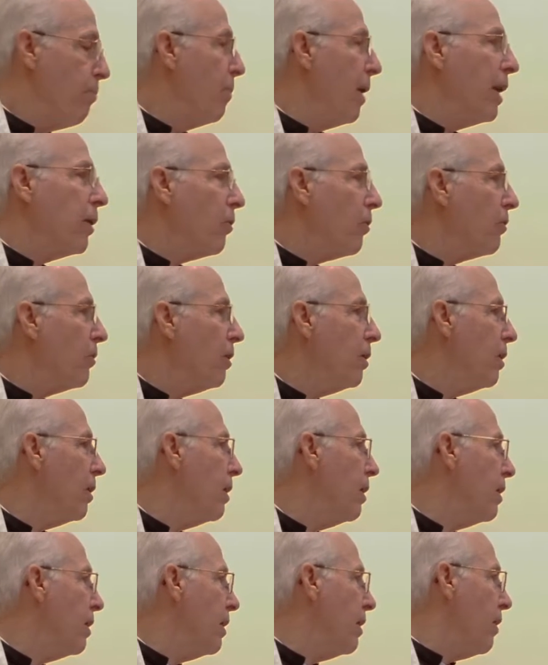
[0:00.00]
better
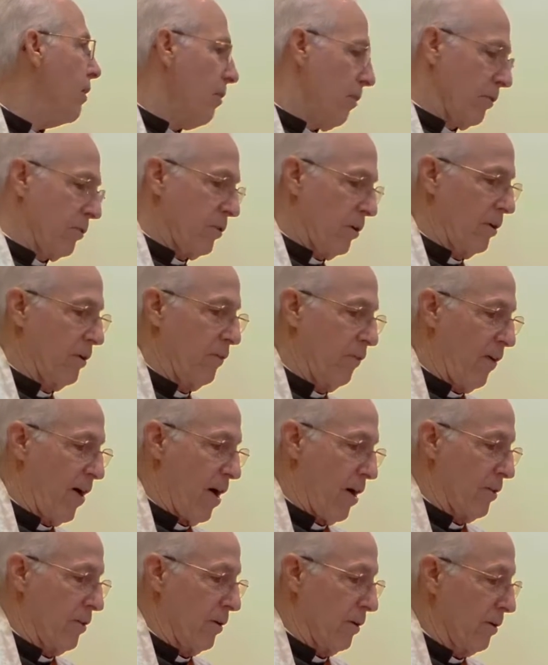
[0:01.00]
than any earthly
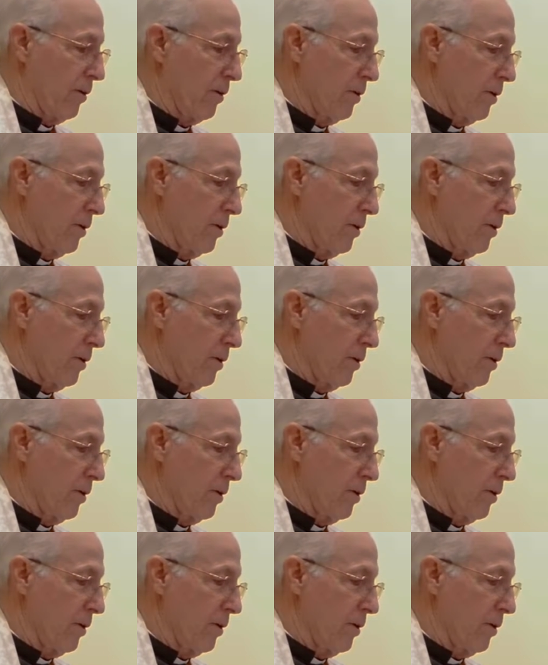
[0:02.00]
Father,